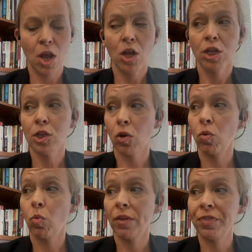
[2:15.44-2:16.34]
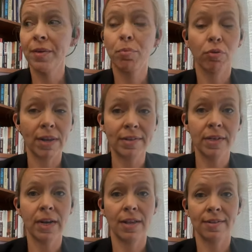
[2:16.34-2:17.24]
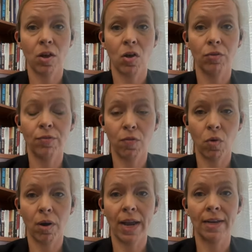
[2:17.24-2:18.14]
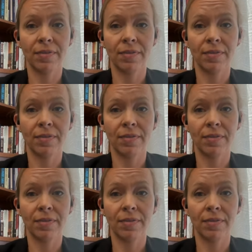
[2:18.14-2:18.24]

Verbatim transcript: So, what the president has called for and the